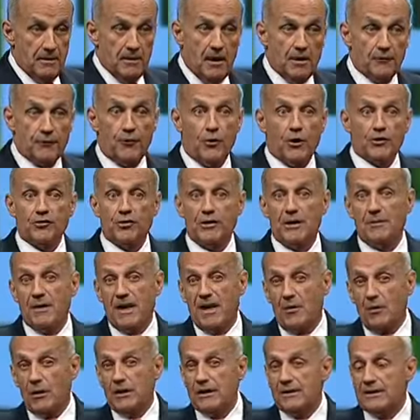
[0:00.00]
Unfortunately,
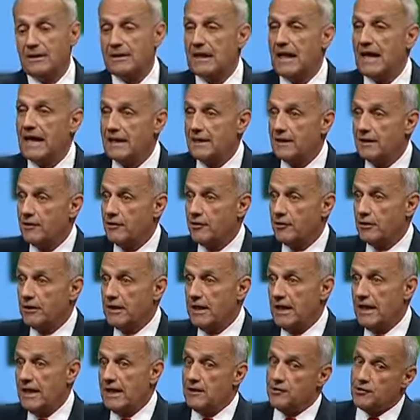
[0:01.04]
my abuelita died at an
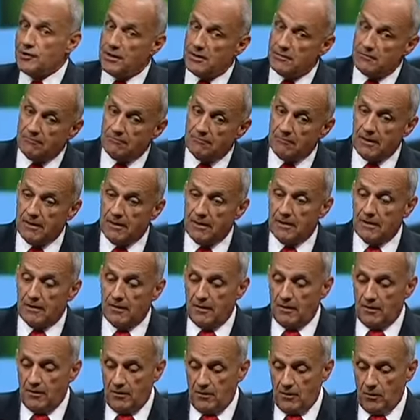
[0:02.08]
early age, and
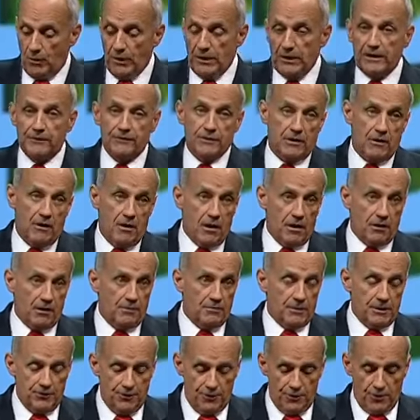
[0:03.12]
we lived in
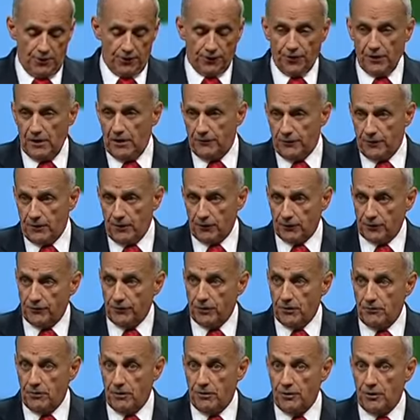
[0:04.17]
Harlem in New York City. For those of
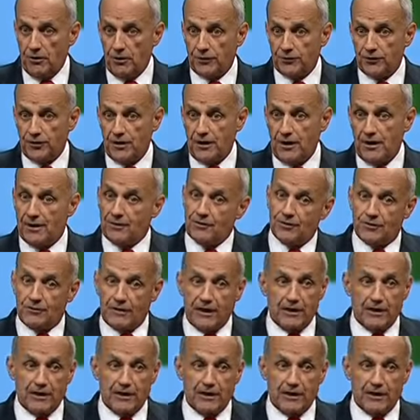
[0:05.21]
you in New York City, it's,